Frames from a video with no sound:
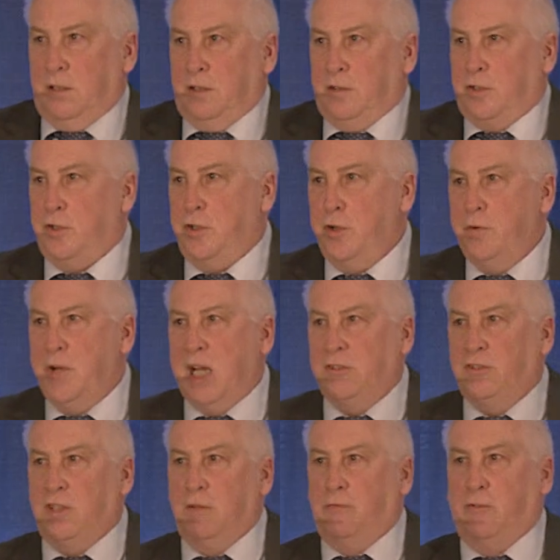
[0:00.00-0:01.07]
The new
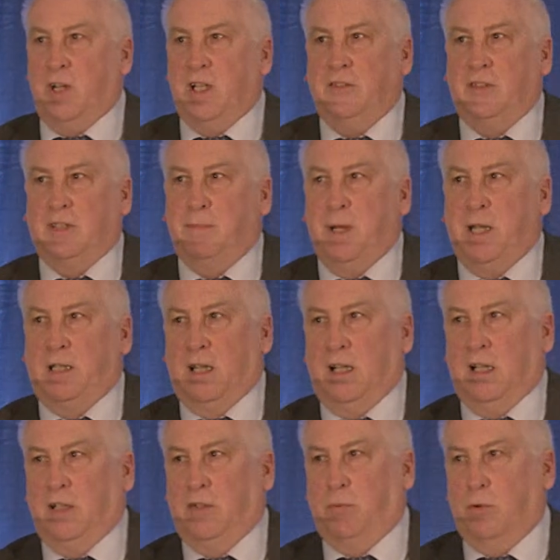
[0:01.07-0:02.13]
National Forensic Mental
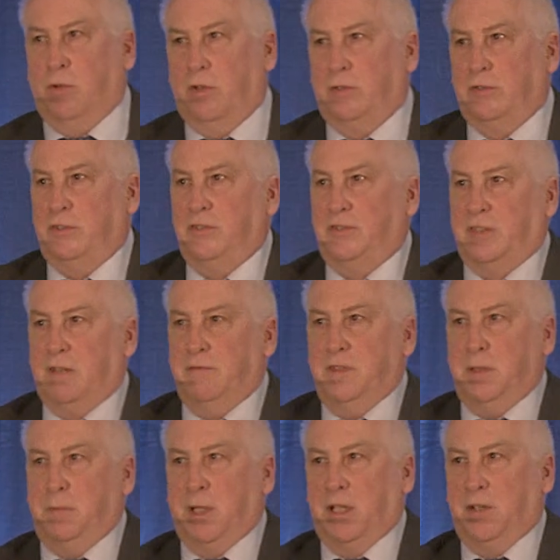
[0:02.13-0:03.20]
Health
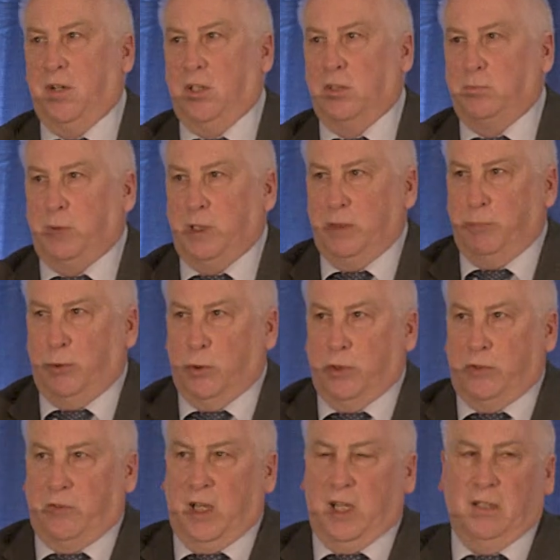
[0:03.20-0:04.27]
170-bed hospital in
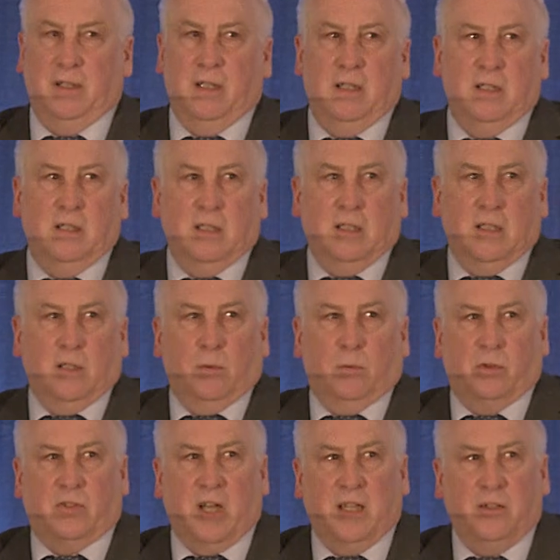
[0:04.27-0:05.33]
Portrane
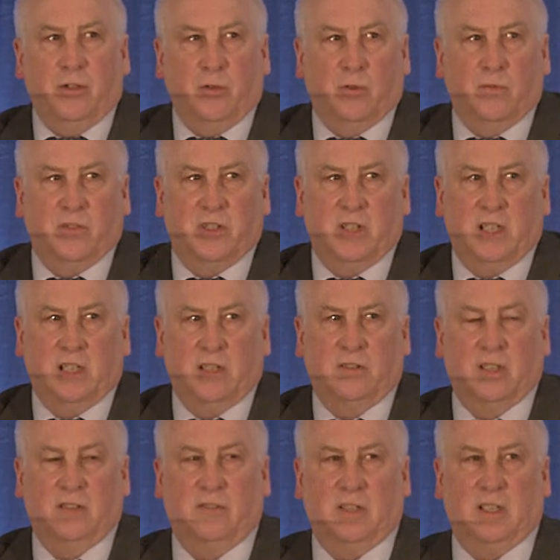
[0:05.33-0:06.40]
was handed over to the
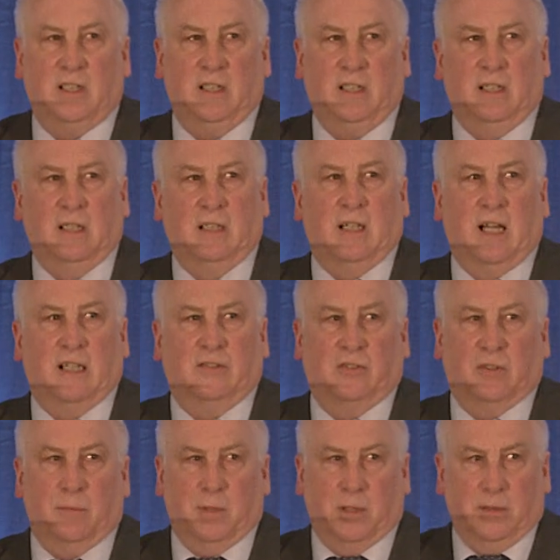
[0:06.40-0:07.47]
HSE last
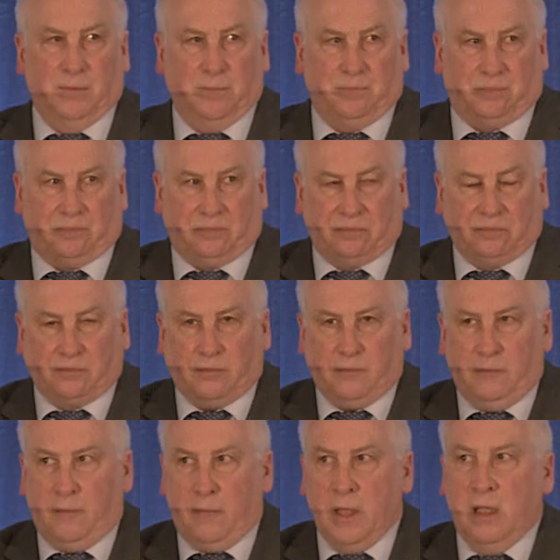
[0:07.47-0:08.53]
summer.
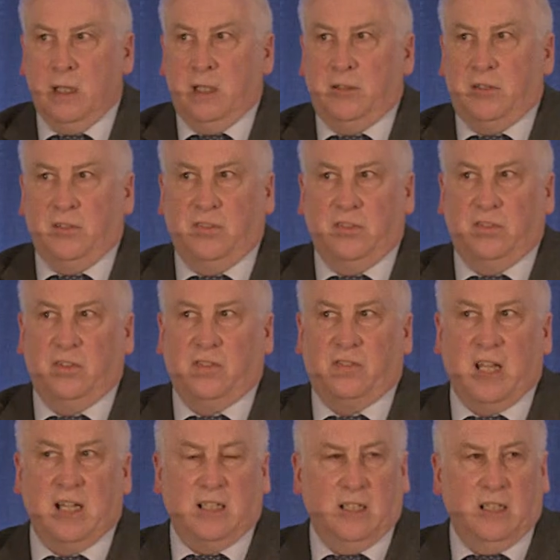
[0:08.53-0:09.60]
This is the
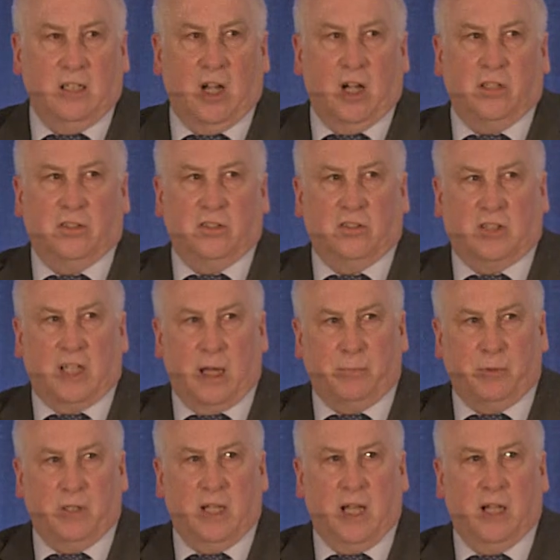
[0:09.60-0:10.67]
second largest
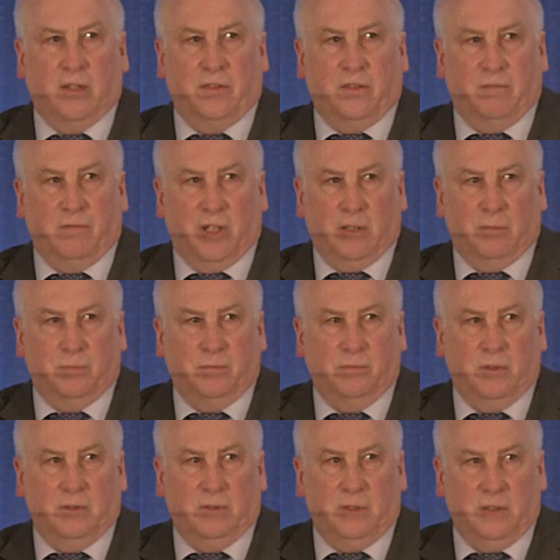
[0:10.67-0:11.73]
capital health
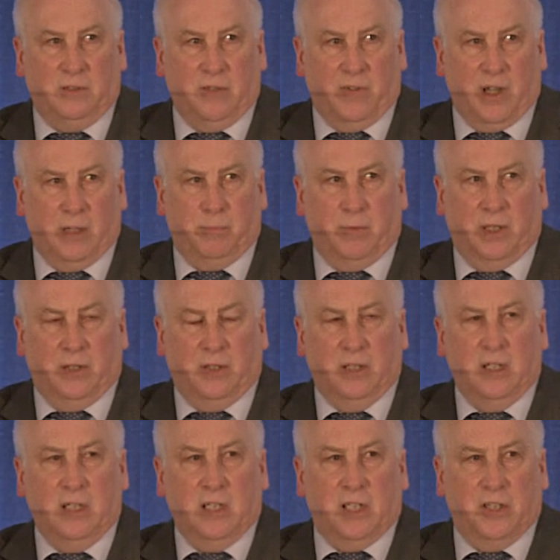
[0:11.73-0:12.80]
development
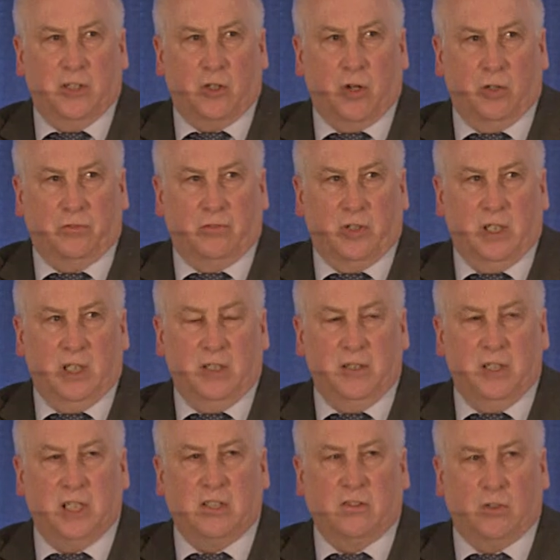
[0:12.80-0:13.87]
in the country,
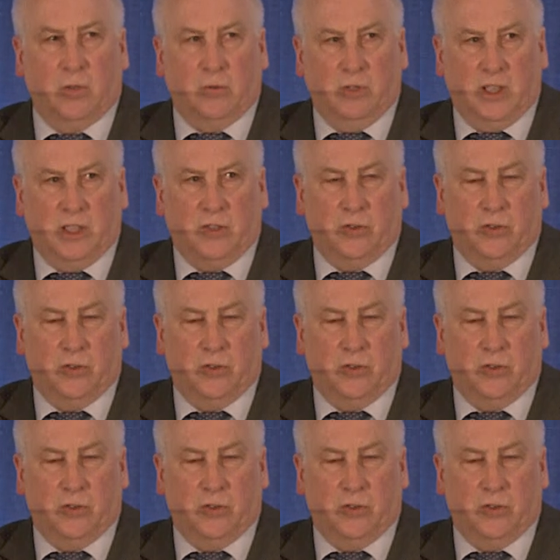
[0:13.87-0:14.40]
next only to